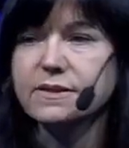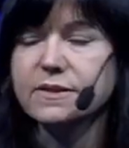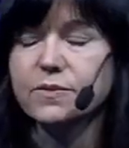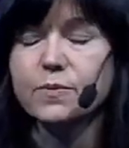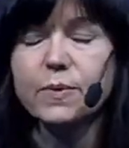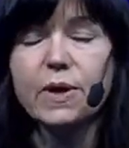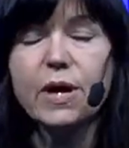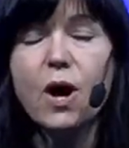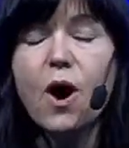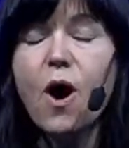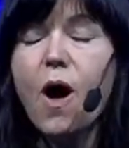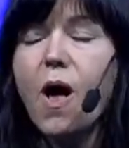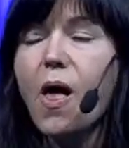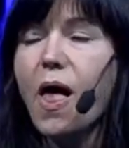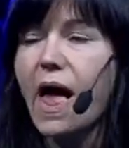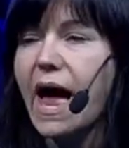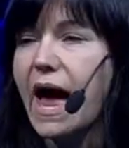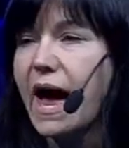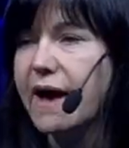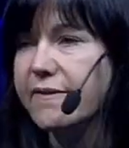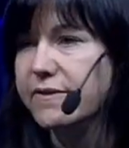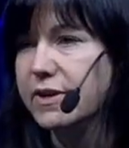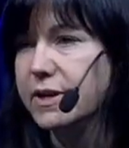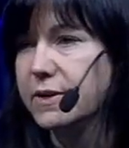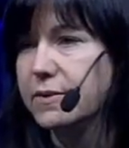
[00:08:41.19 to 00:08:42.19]
And we all
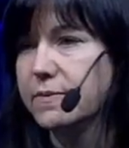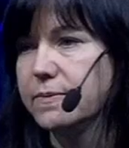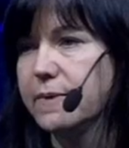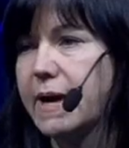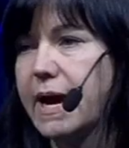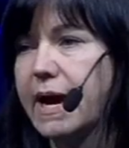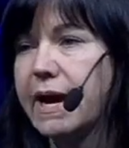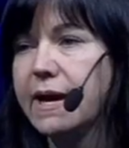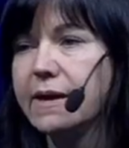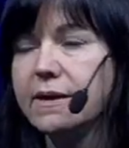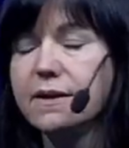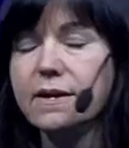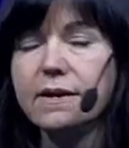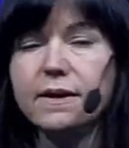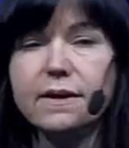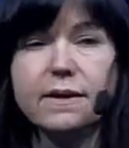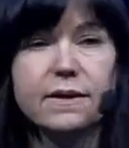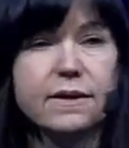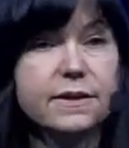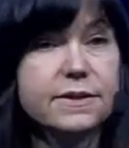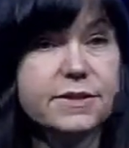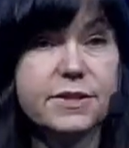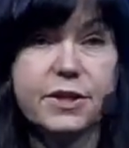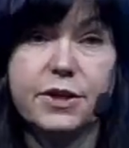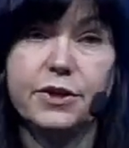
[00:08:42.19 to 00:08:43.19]
have it, right?
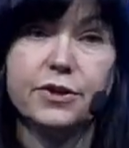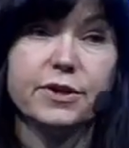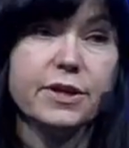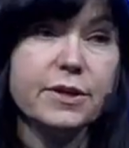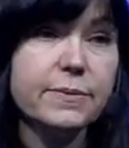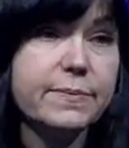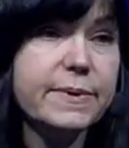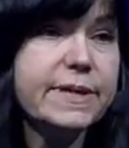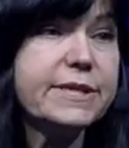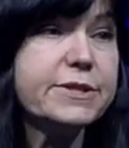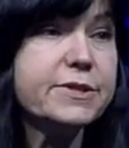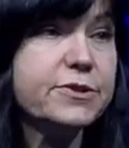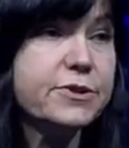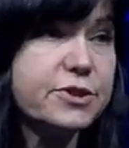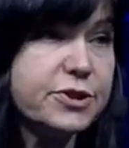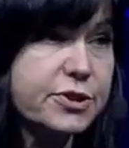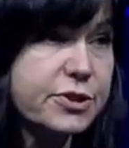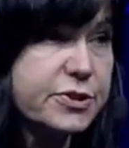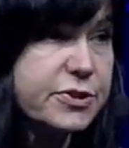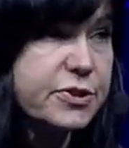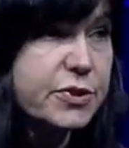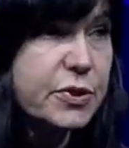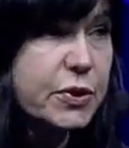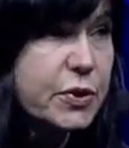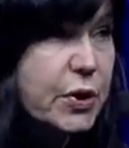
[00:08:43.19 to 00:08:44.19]
Security
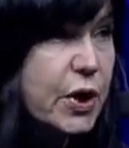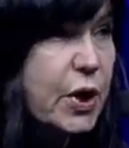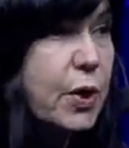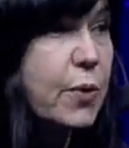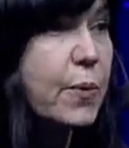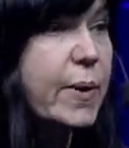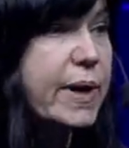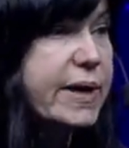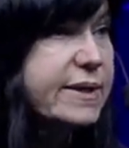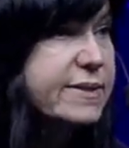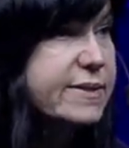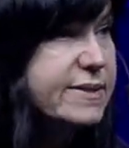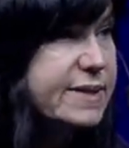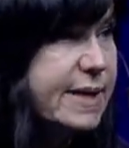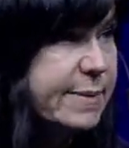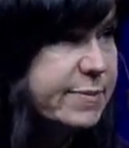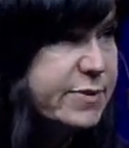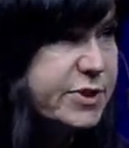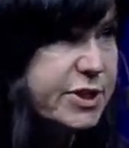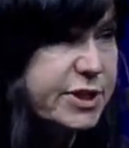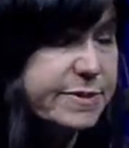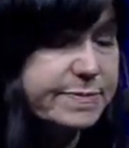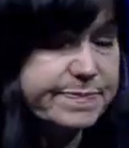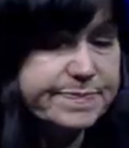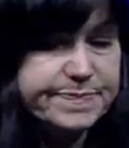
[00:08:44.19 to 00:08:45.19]
researchers are no
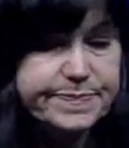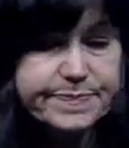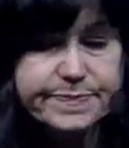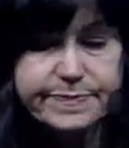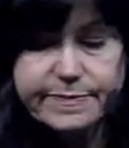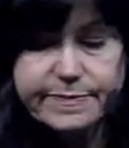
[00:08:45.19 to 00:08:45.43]
exception.